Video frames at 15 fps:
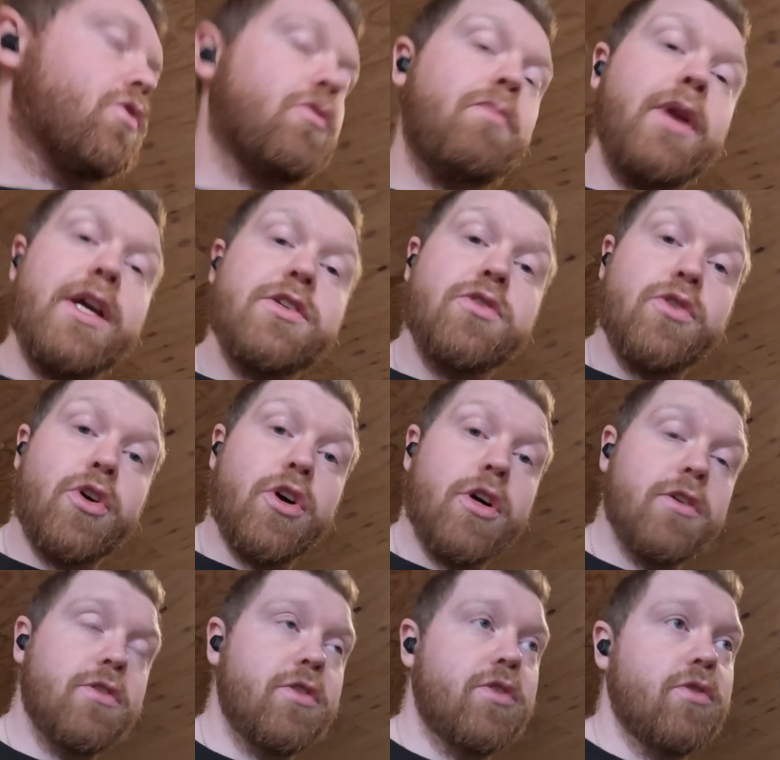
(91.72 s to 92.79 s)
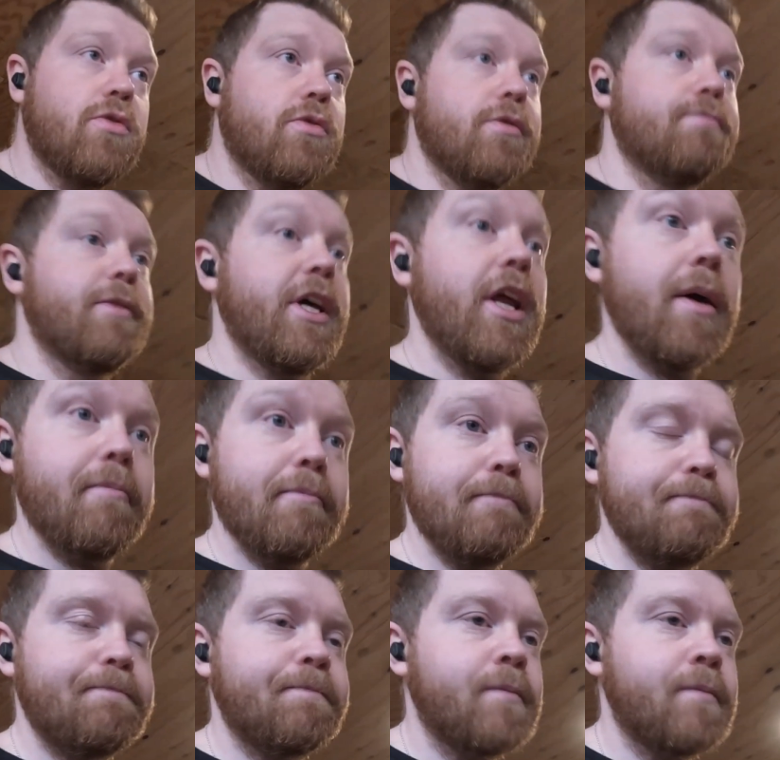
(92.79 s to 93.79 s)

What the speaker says: good place to hit up.